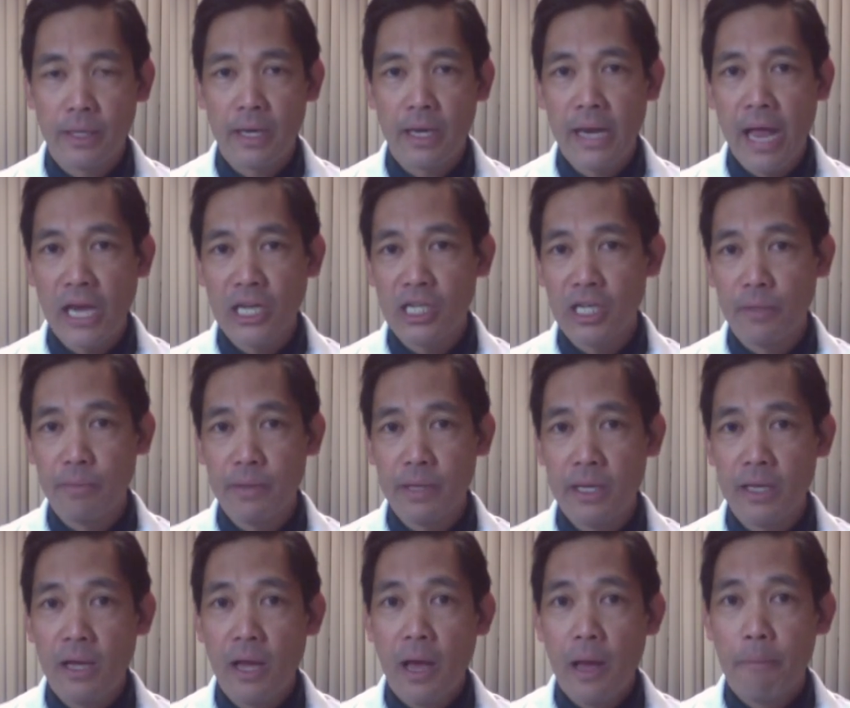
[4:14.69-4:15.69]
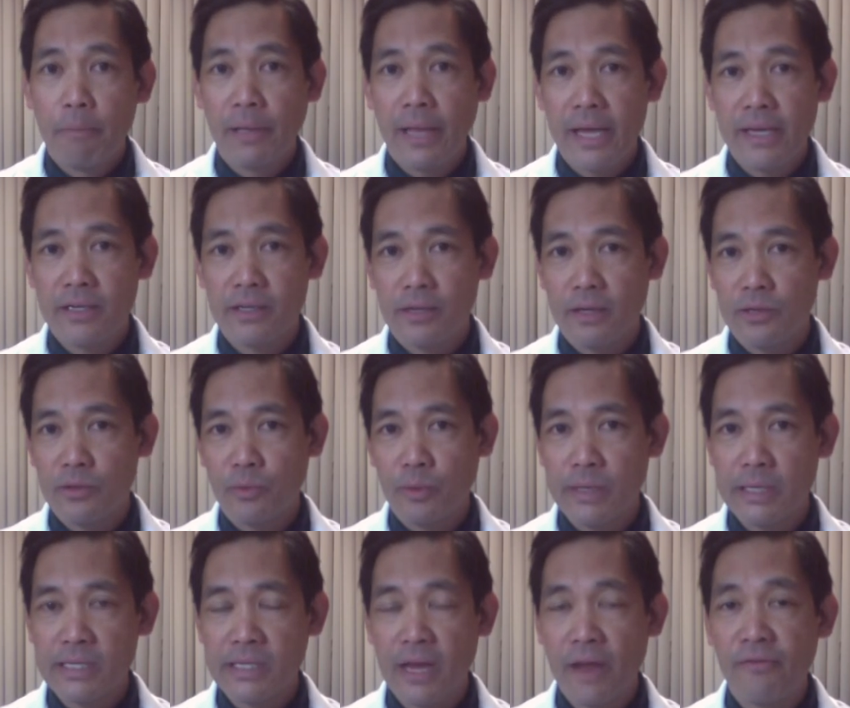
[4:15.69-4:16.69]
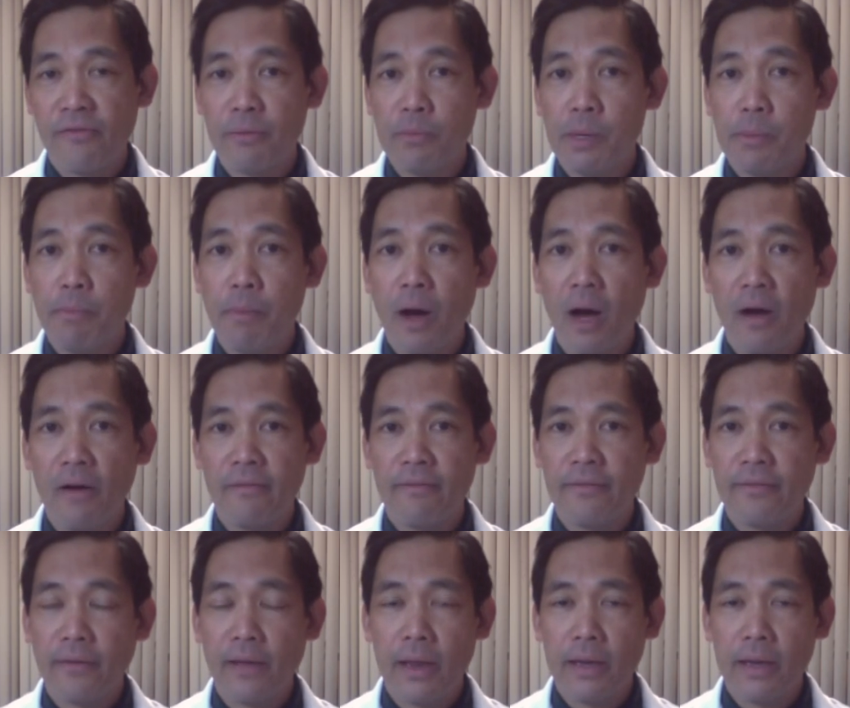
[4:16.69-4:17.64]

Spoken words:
It can actually be placed, as we say, from above.